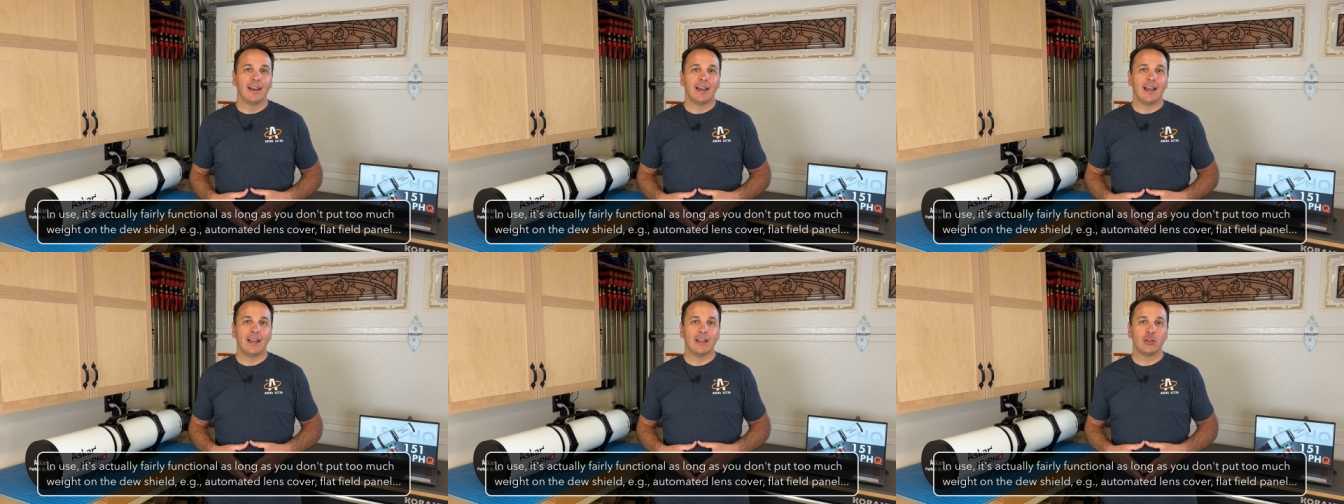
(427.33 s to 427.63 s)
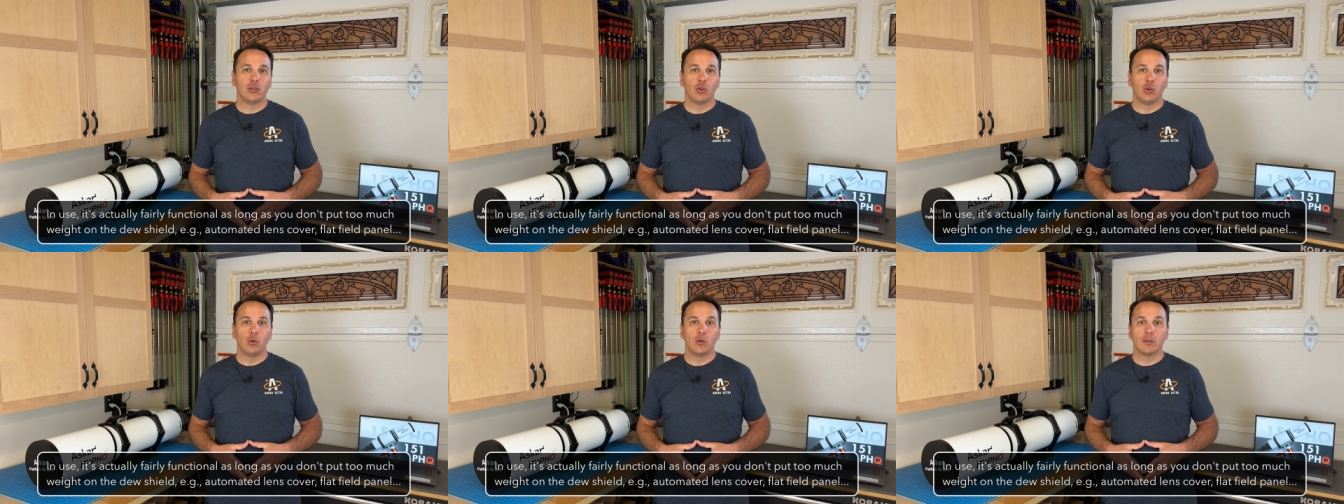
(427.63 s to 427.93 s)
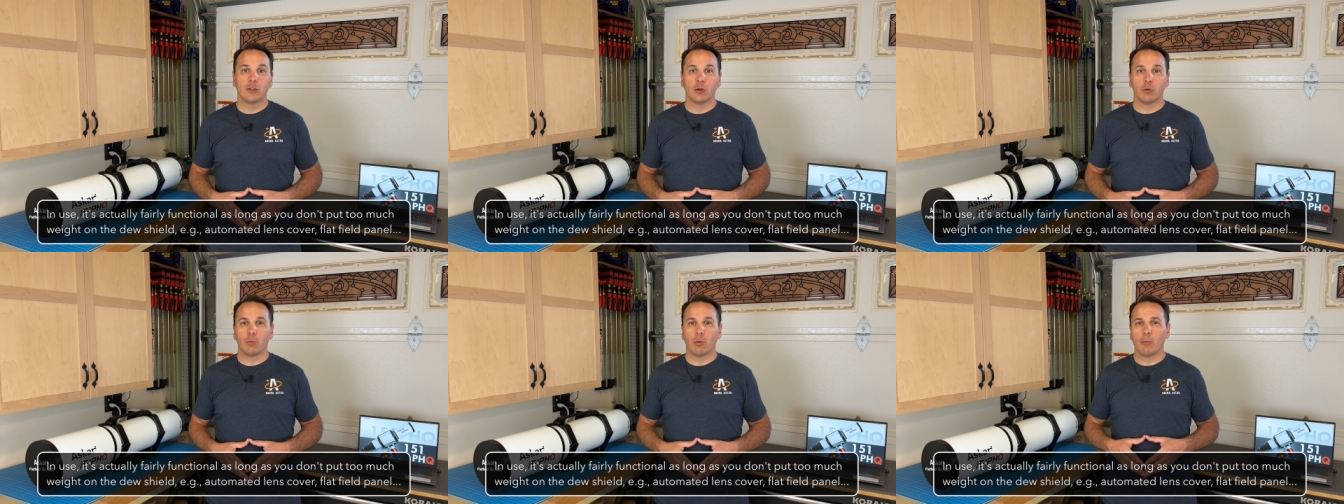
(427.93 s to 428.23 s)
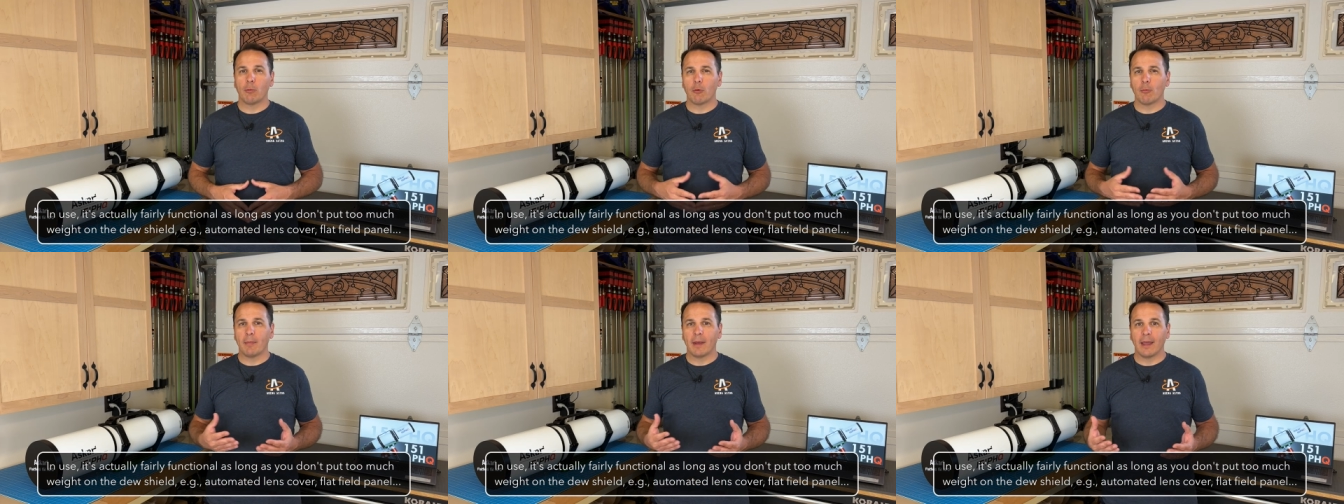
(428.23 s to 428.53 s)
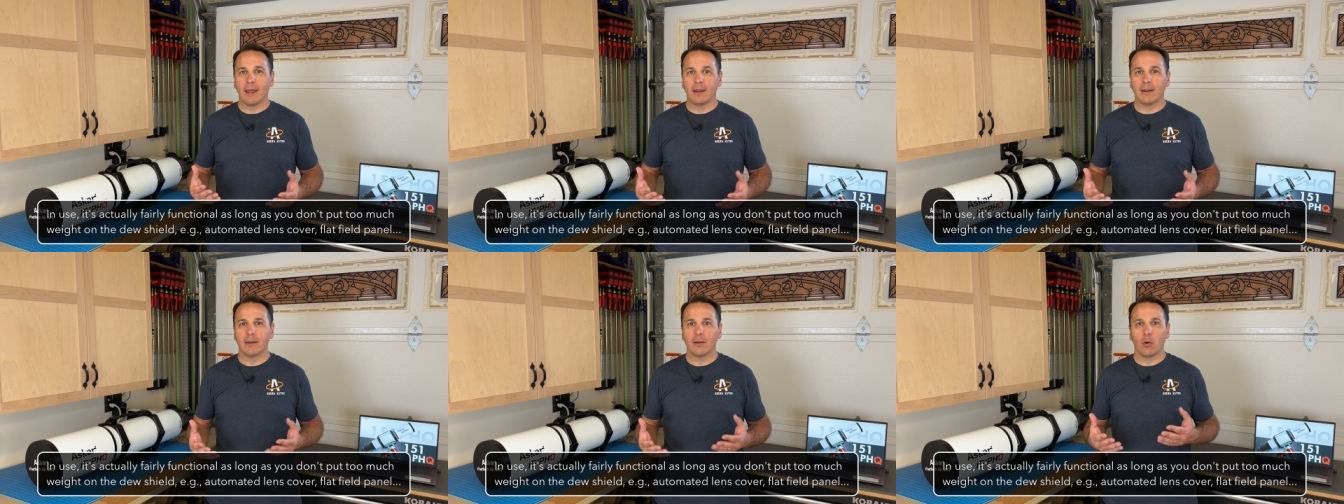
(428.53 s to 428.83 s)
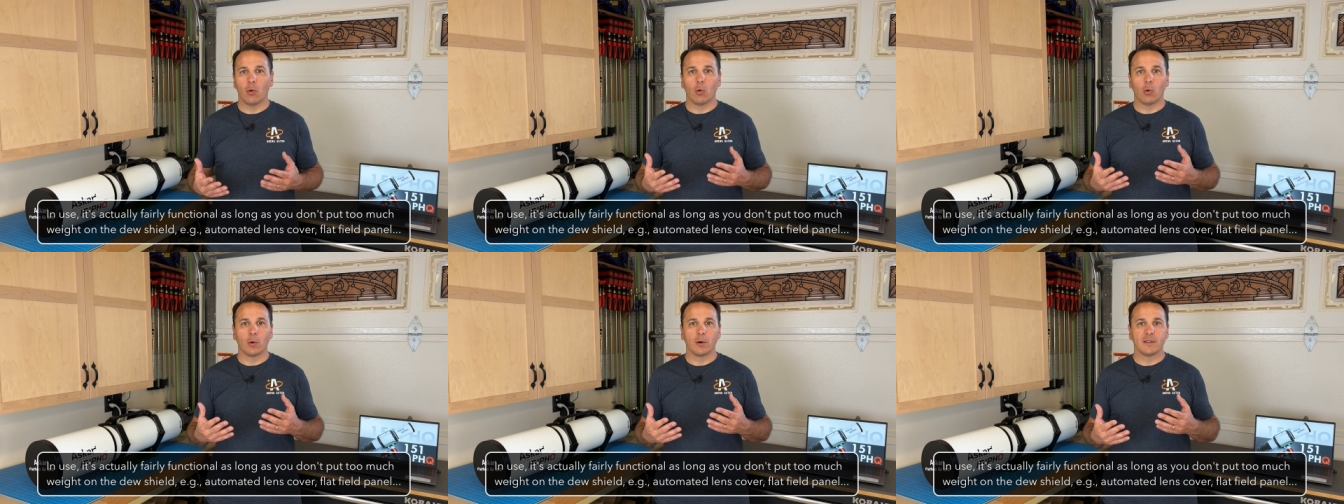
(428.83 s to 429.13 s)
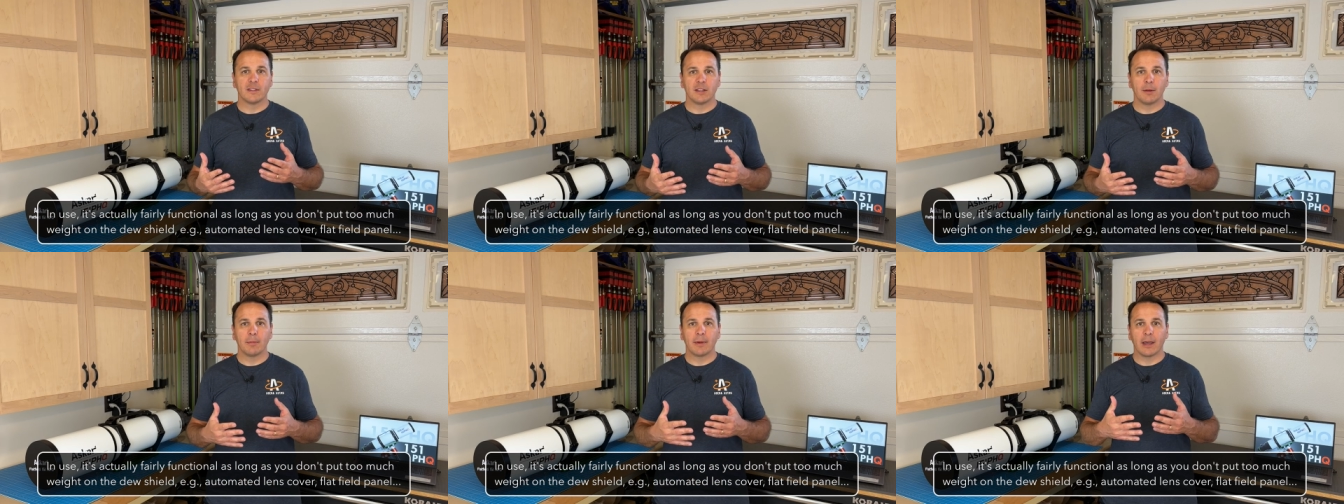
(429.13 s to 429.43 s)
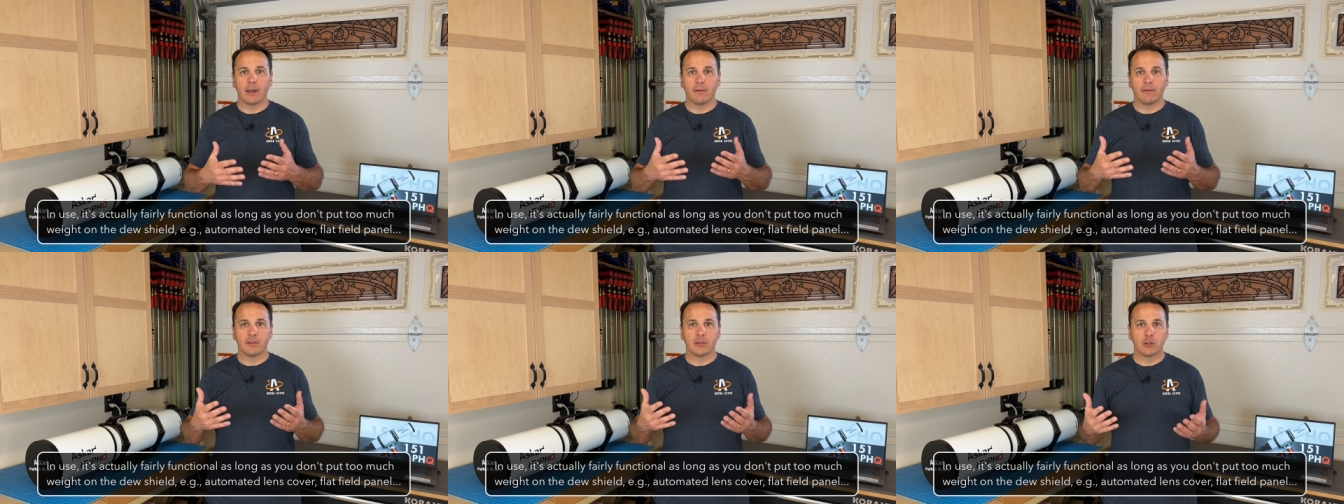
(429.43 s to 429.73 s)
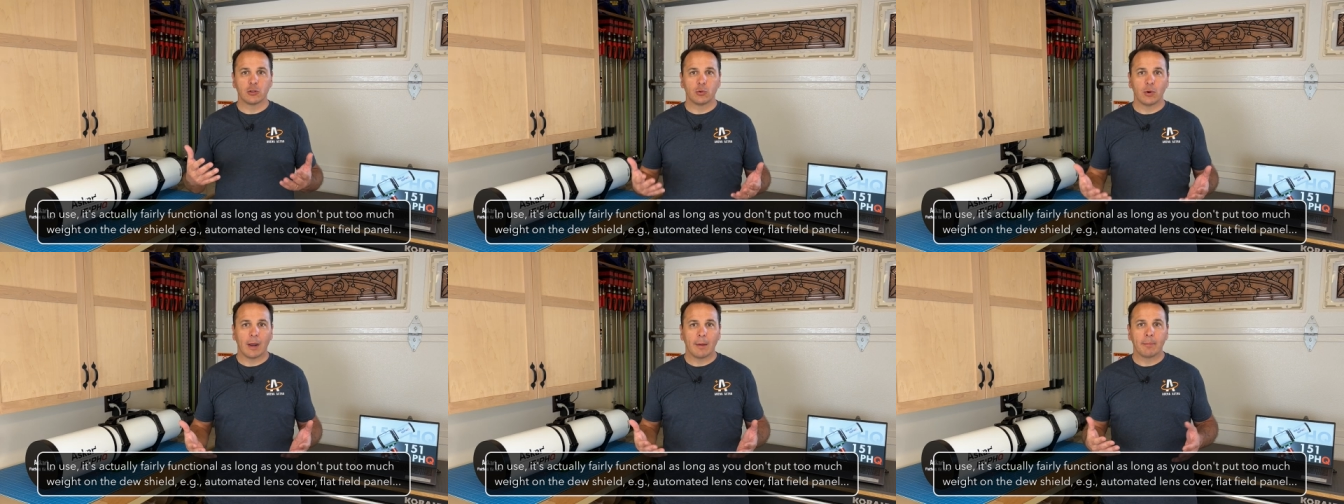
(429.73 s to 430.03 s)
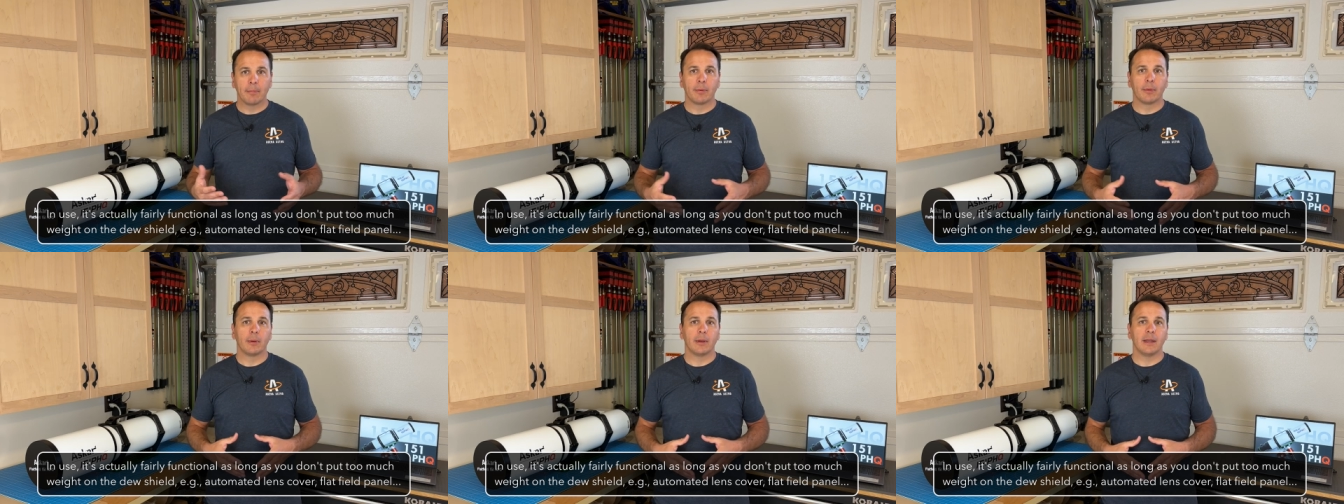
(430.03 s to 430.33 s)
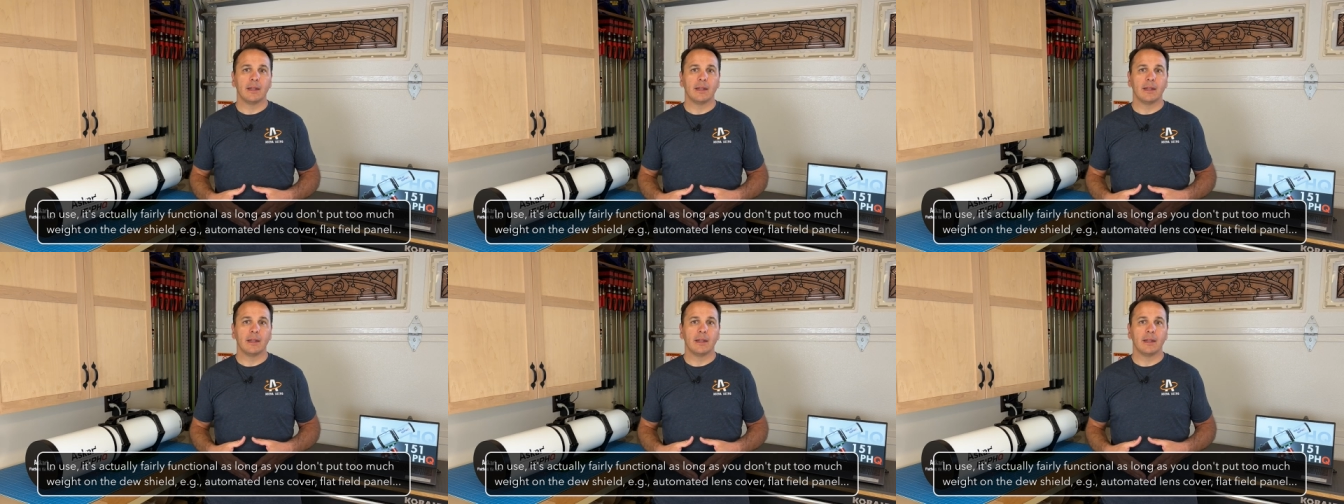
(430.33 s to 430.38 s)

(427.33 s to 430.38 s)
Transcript: and to use a rubber band or some kind of strap